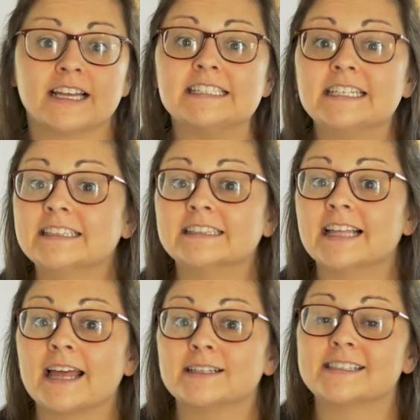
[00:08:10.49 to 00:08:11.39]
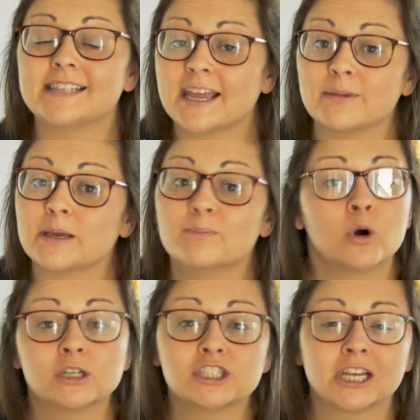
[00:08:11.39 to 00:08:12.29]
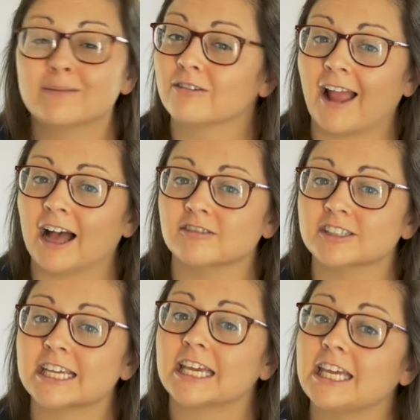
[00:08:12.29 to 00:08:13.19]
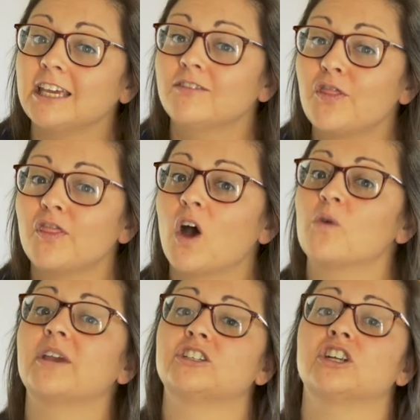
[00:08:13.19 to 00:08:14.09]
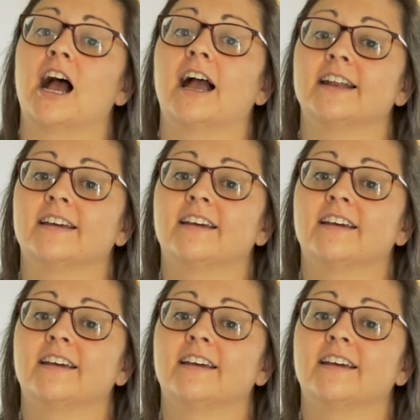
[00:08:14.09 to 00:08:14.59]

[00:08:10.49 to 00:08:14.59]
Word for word: It didn't let Sammy push him around, even though he tried.